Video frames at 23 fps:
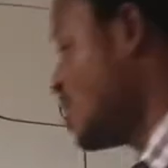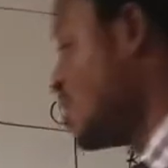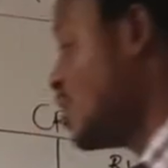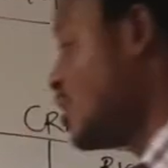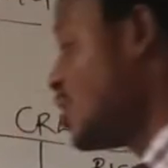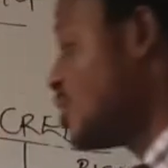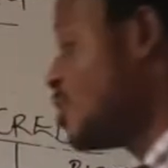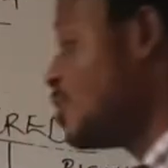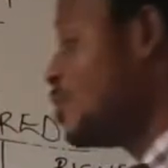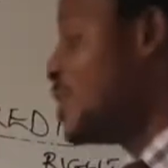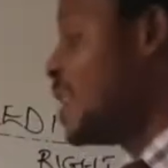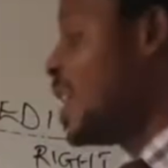
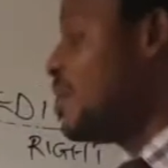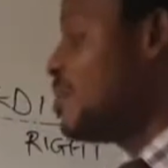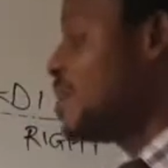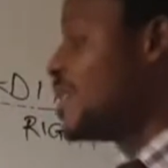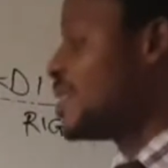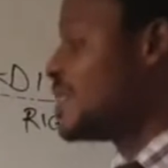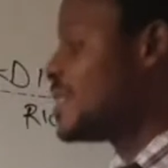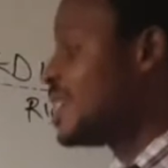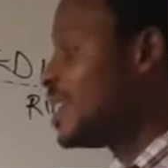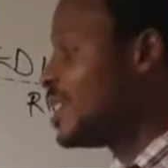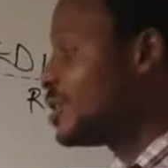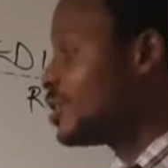So that
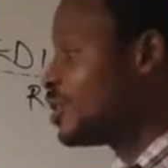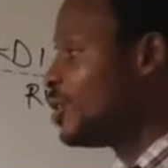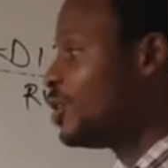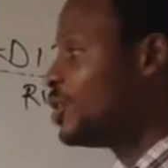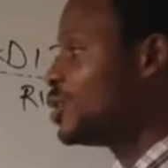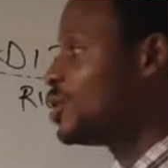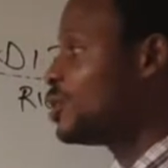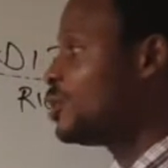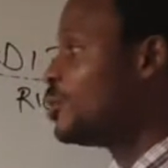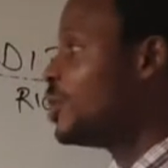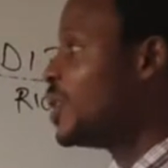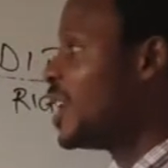means
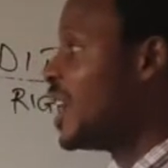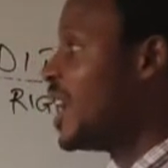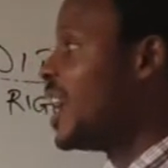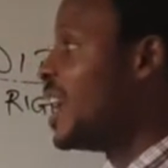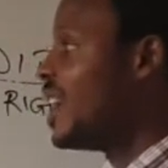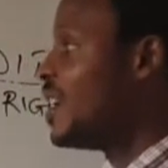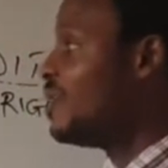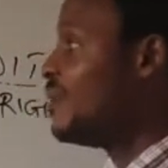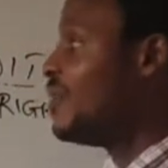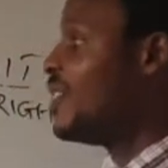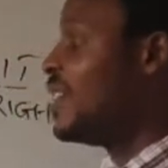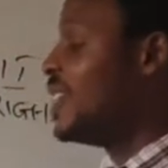debtors will
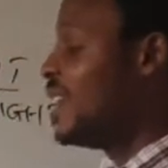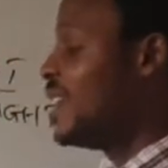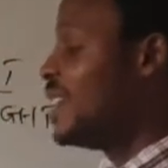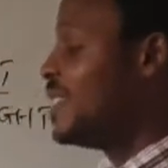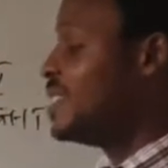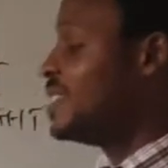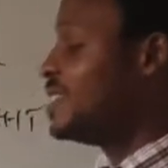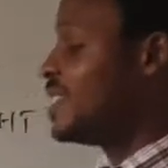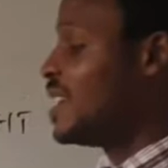have a